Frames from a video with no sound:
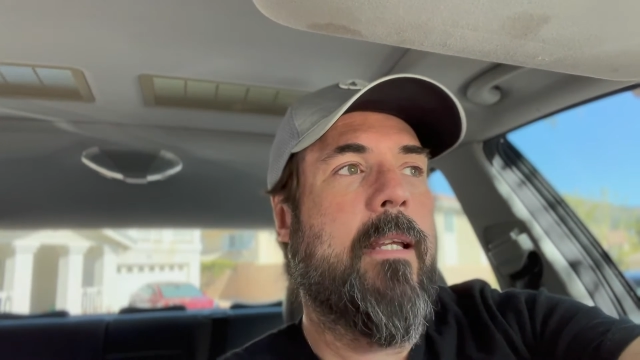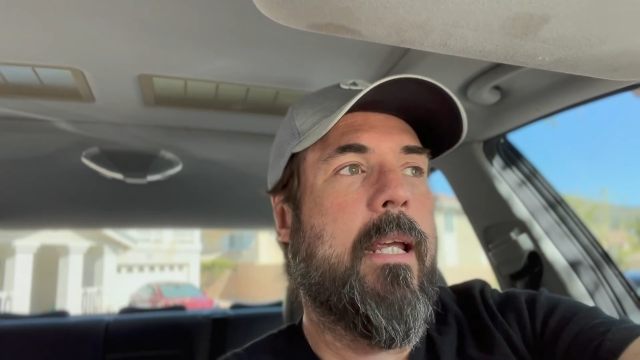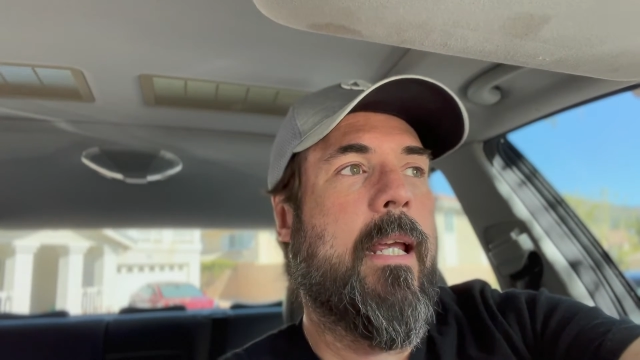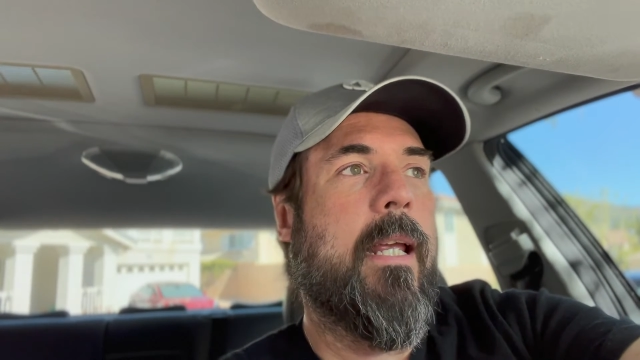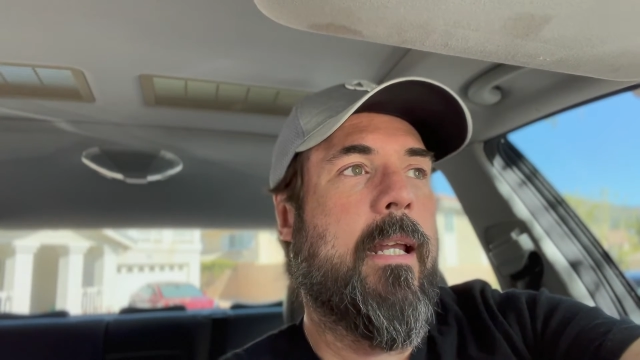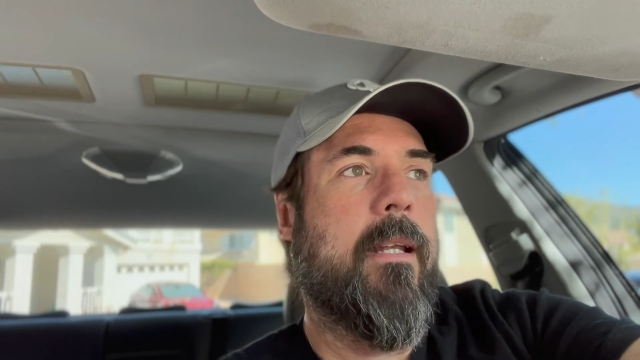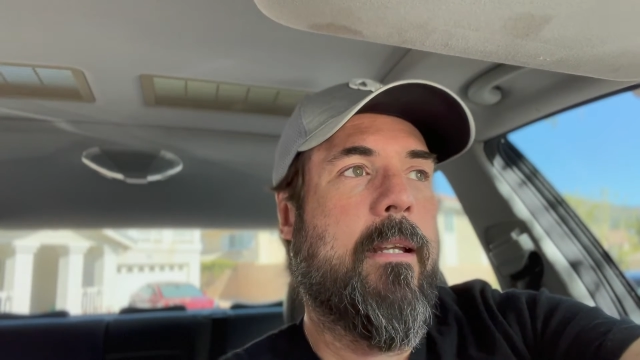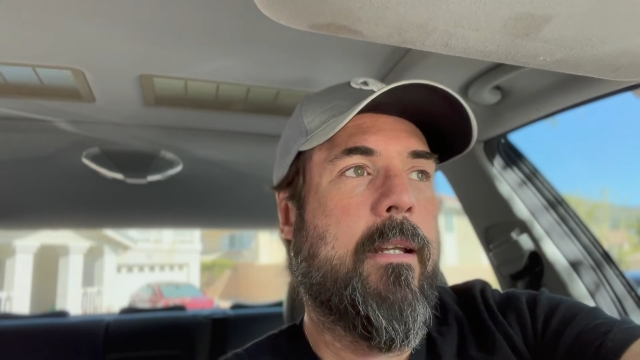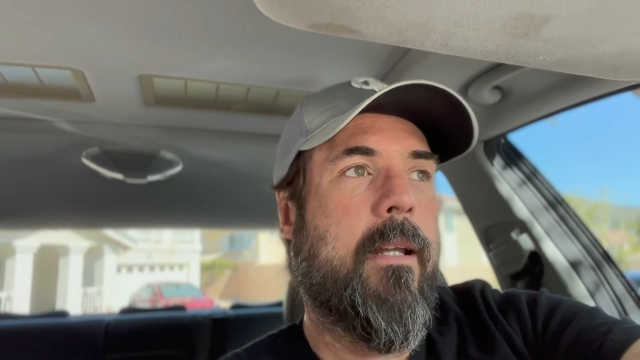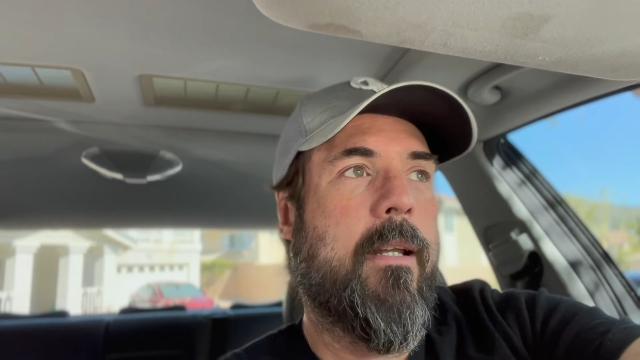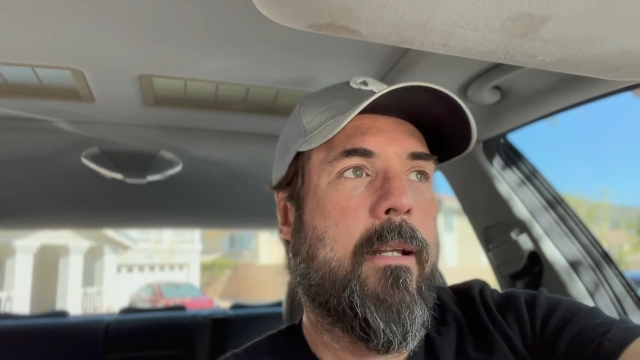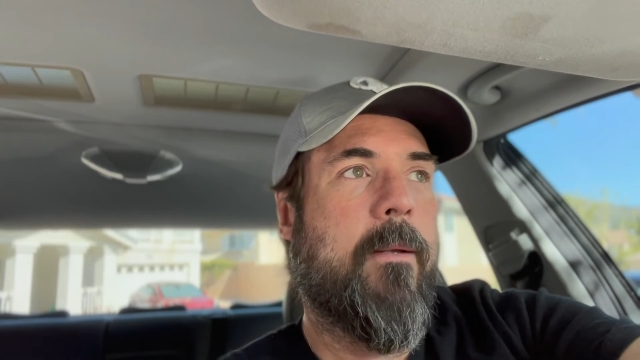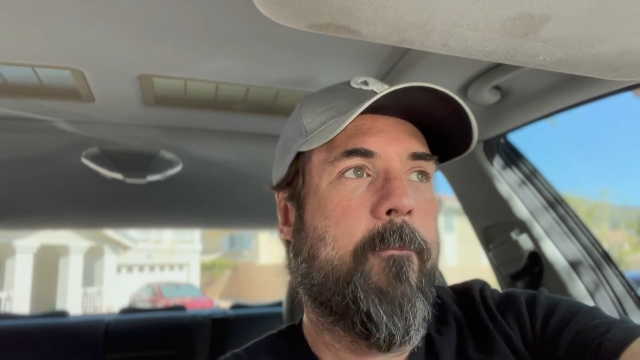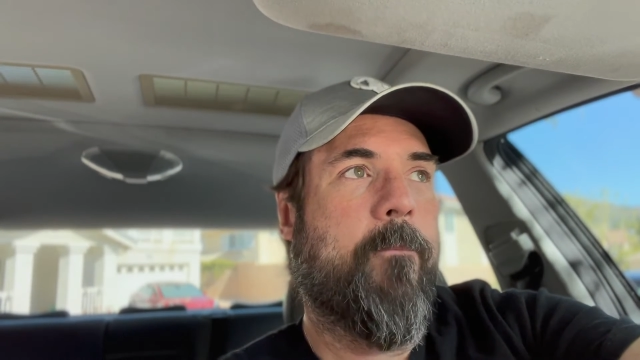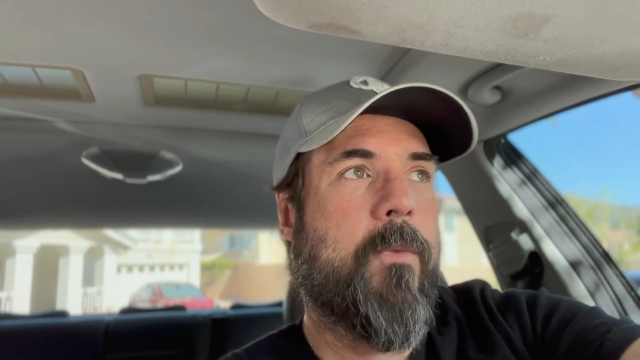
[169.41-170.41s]
and
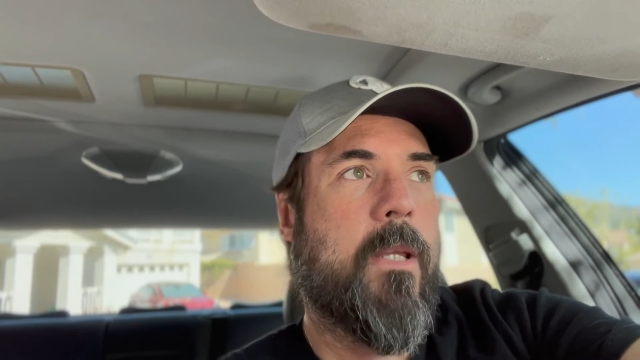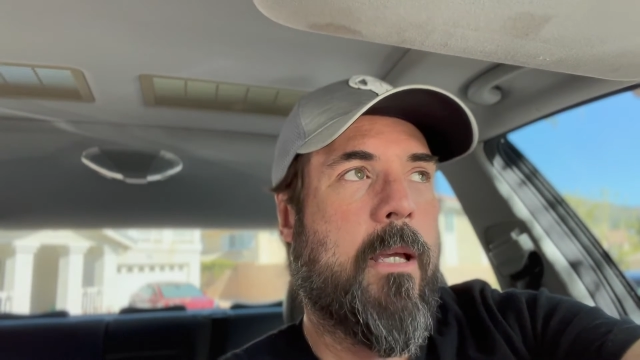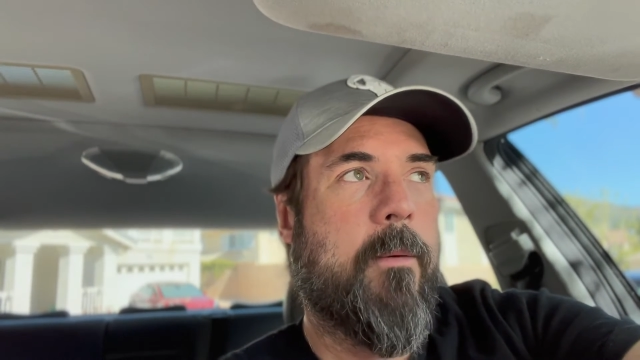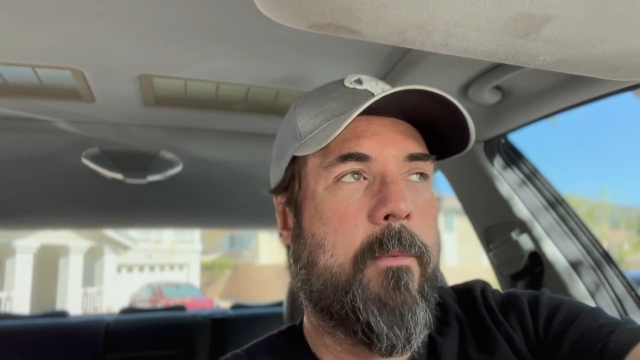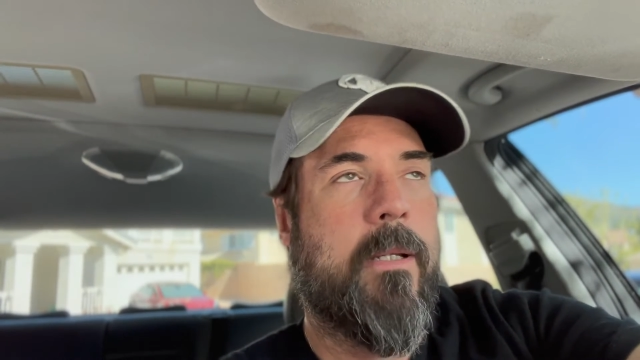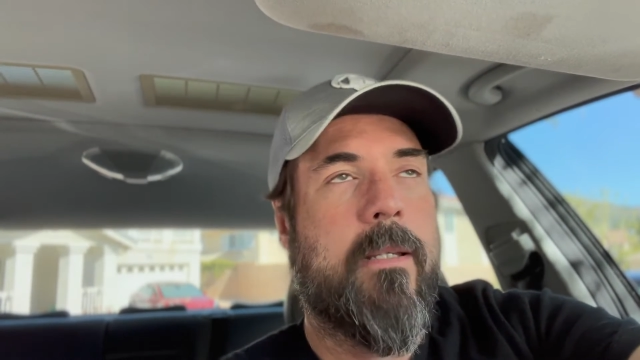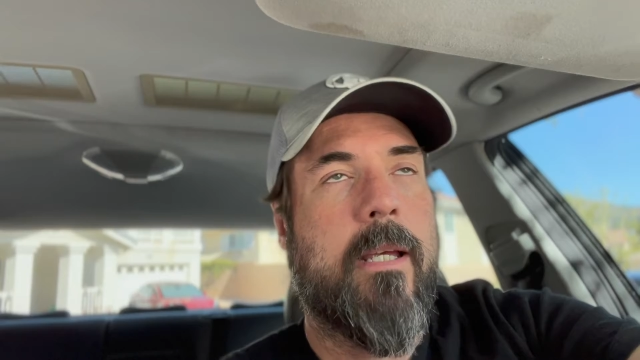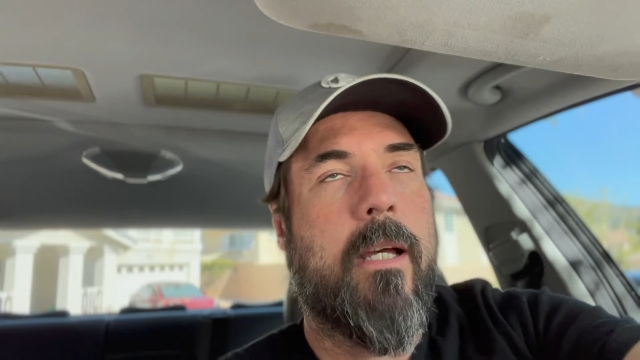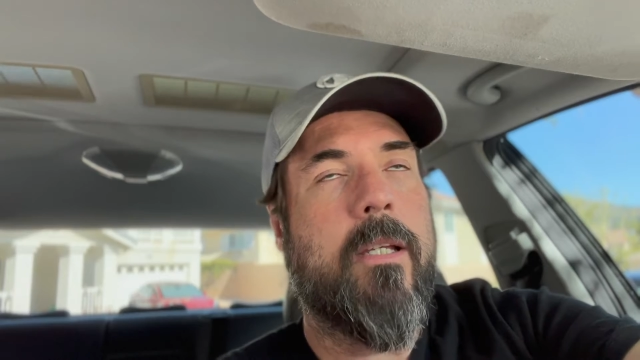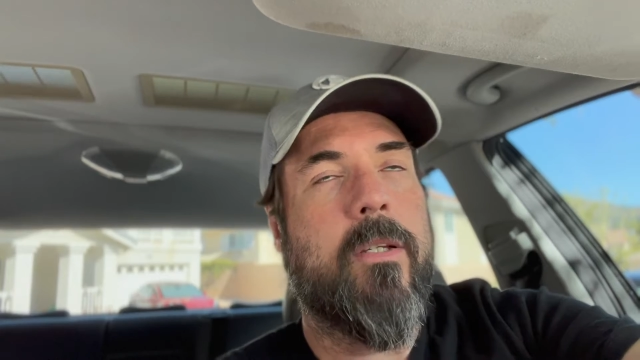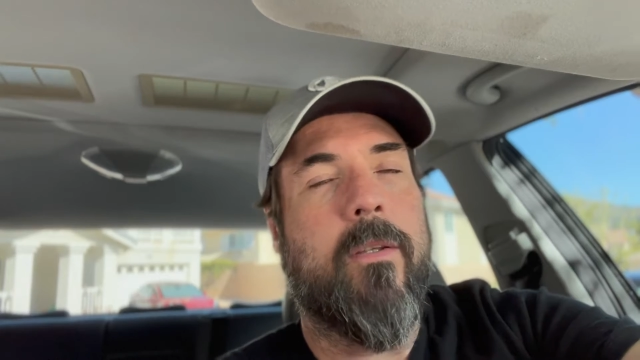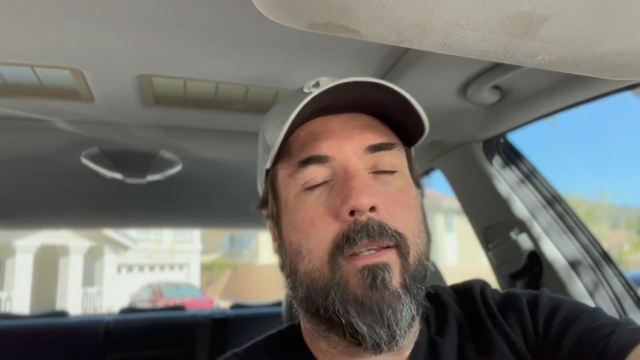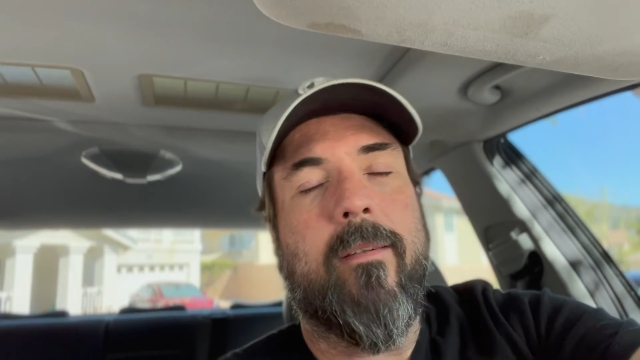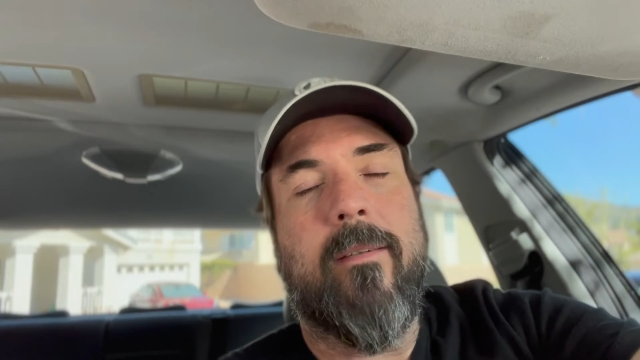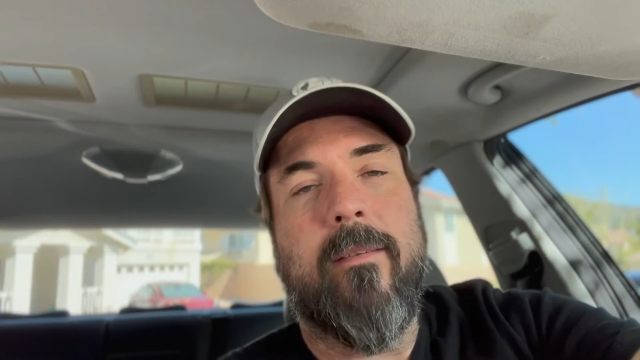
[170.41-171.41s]
I'm going to tell you,
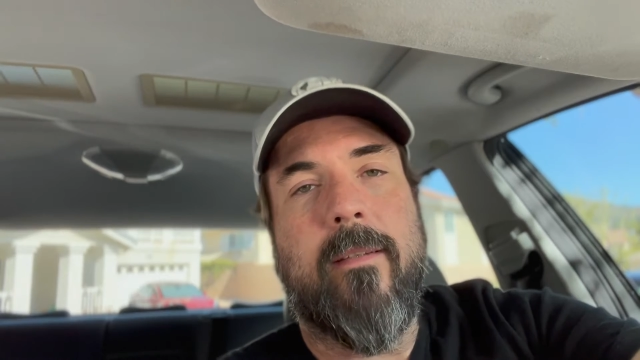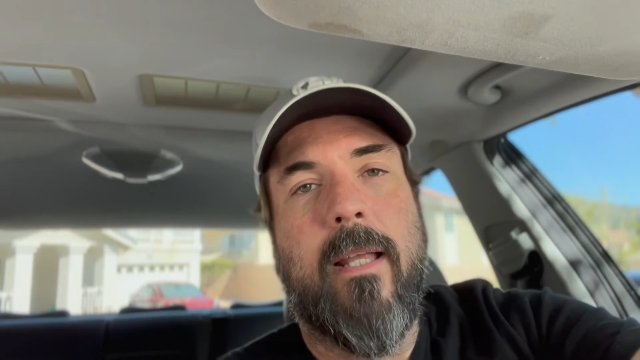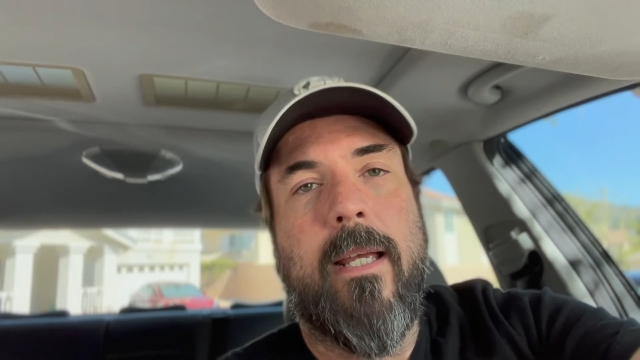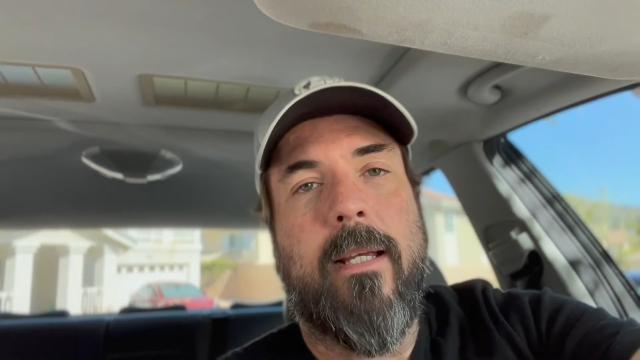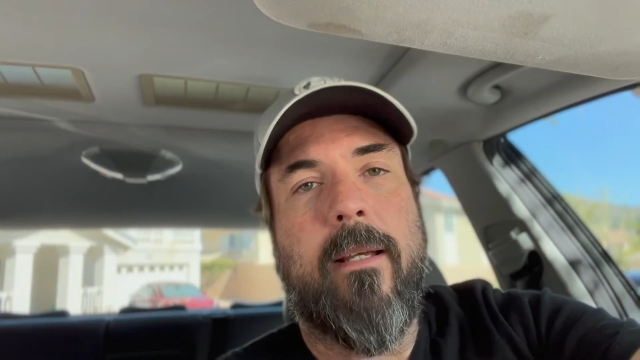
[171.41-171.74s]
this is like